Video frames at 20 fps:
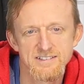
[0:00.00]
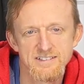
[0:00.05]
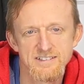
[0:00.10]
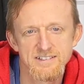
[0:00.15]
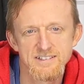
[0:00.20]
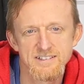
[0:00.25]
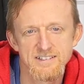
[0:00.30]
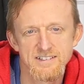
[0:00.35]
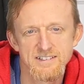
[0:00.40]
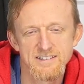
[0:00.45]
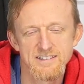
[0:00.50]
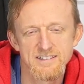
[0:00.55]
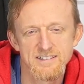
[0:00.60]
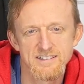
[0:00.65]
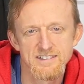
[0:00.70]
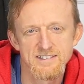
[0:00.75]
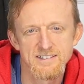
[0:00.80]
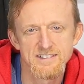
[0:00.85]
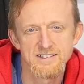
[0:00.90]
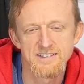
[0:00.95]

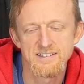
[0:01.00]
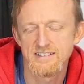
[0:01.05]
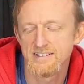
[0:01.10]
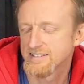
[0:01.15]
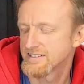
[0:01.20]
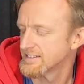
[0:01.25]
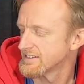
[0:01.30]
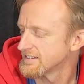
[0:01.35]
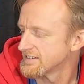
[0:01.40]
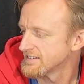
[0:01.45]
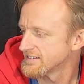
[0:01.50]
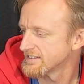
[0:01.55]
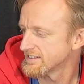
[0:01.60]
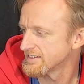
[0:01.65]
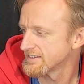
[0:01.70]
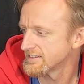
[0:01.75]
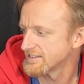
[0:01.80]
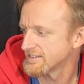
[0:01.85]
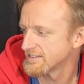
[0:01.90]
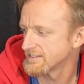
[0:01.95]

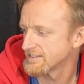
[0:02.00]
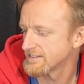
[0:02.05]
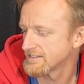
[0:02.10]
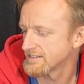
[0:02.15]
No words are spoken by the person on screen.